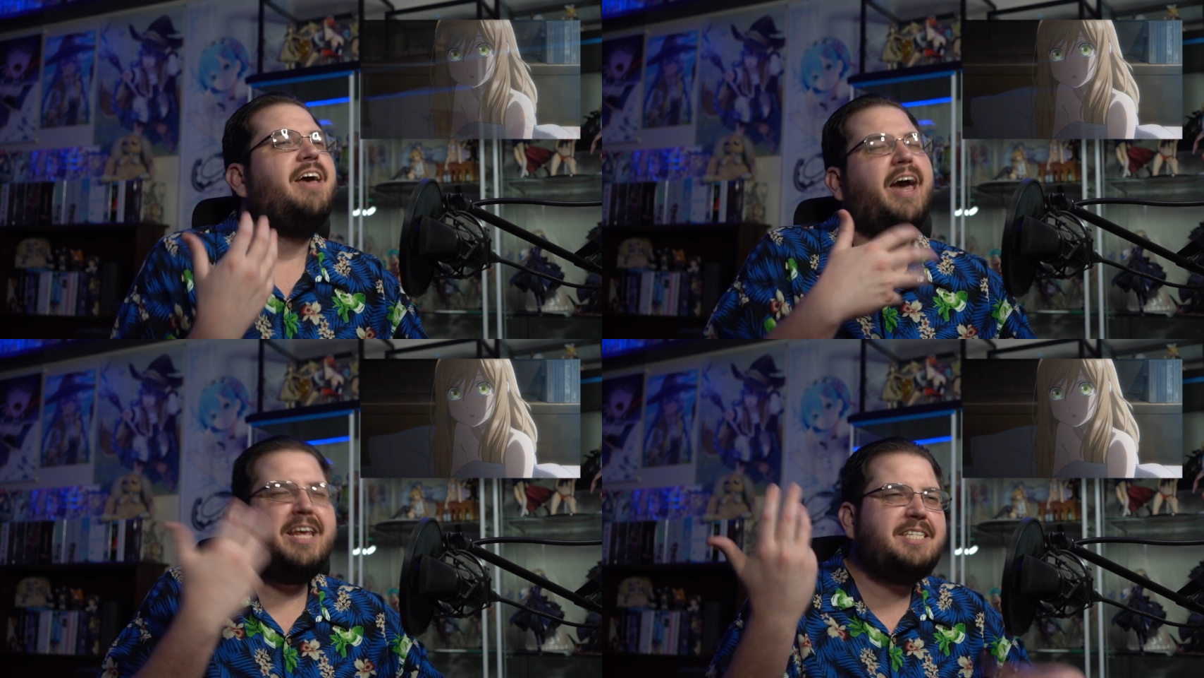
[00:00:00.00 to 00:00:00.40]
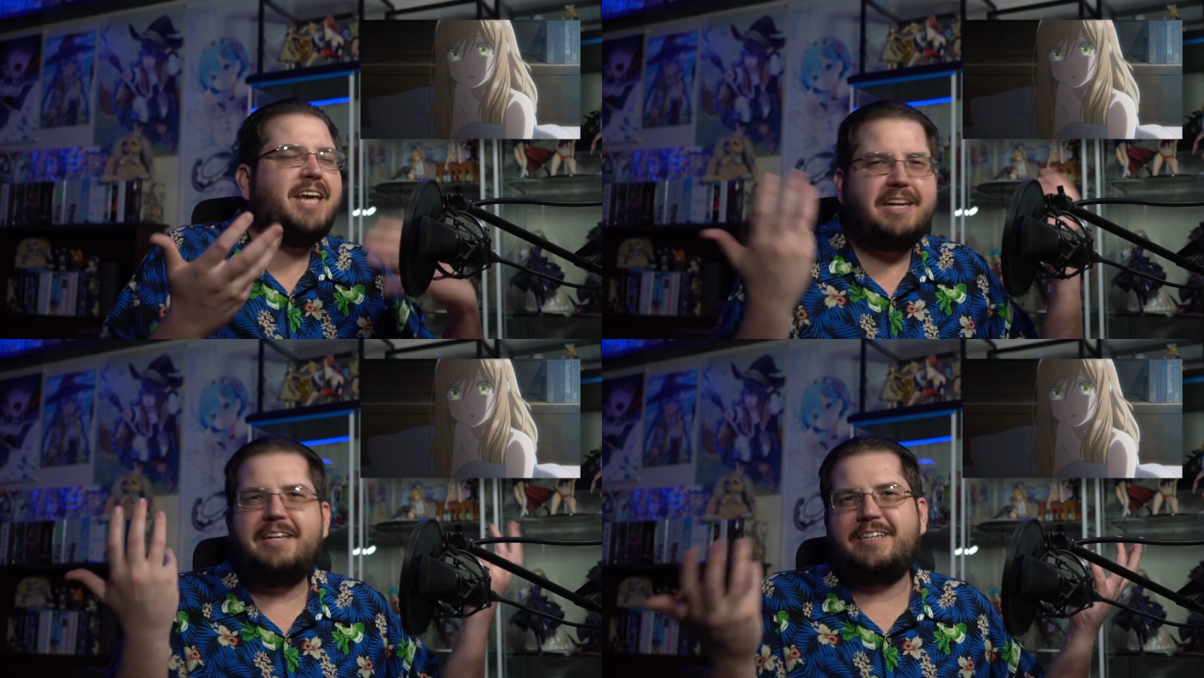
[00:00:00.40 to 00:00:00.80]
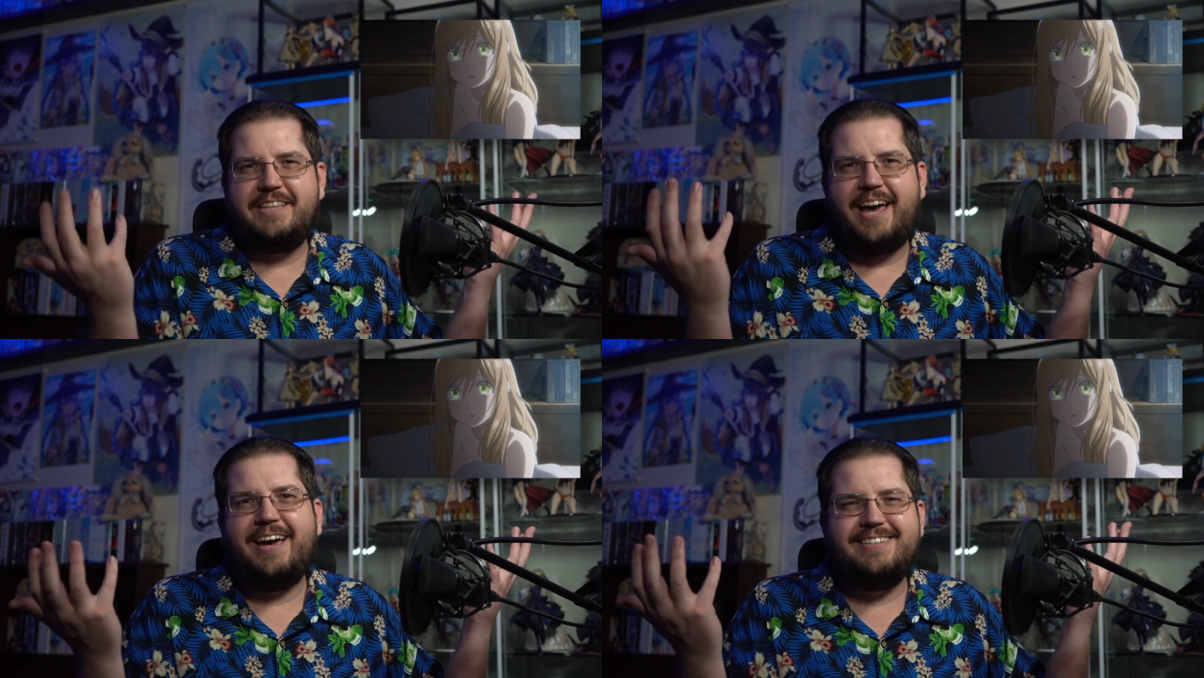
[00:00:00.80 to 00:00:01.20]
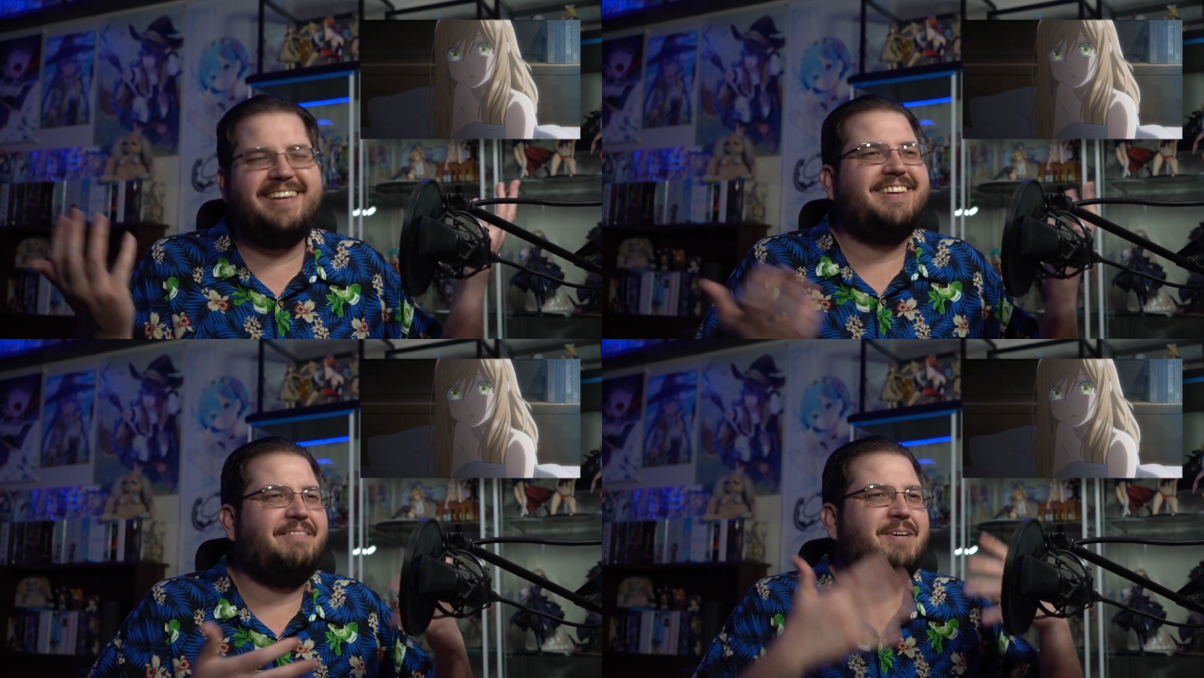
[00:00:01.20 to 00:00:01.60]
And he's technically that.
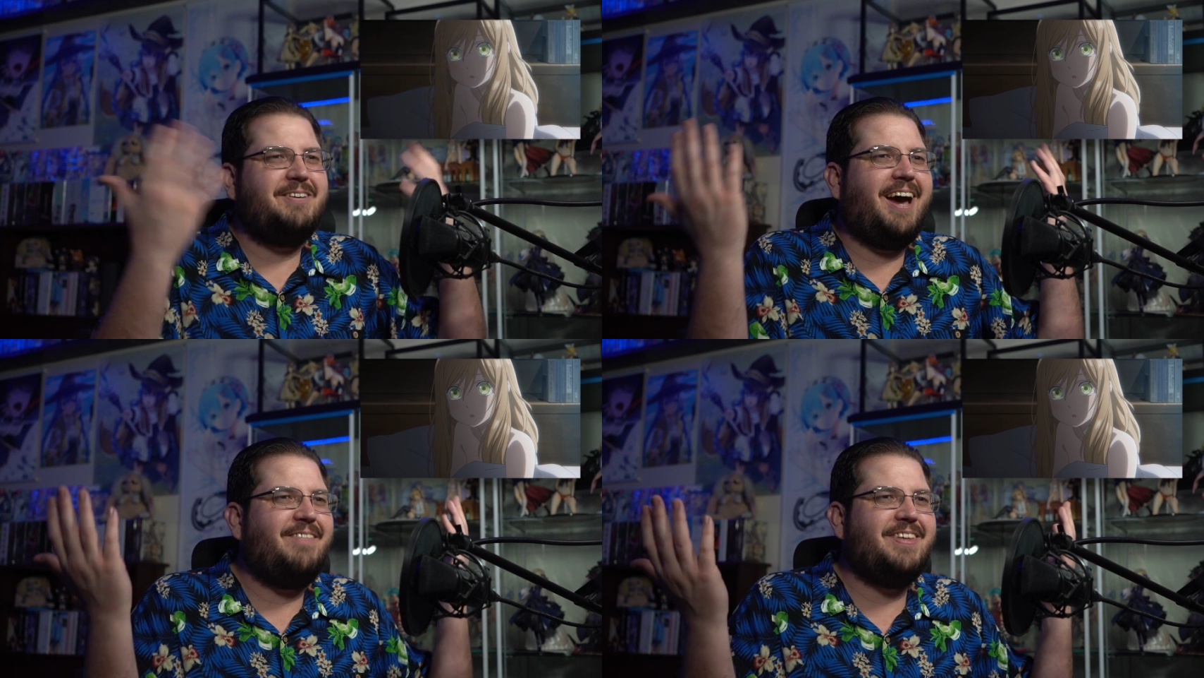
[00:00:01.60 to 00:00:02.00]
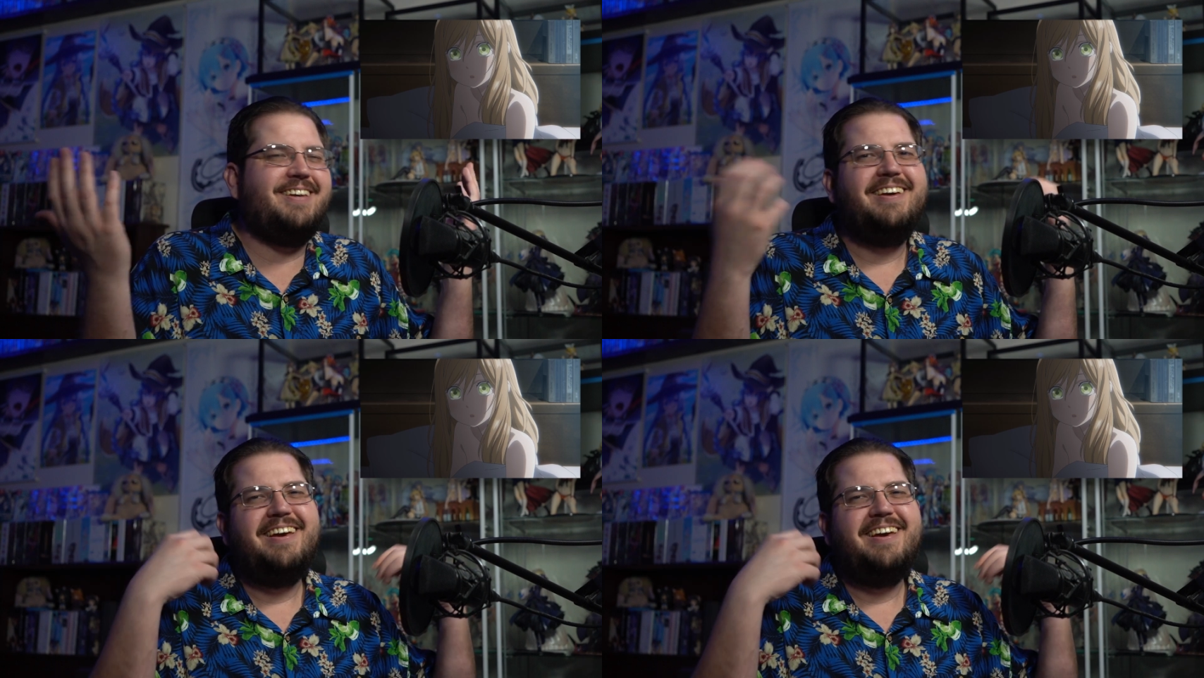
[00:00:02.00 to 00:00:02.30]
I mean, you have the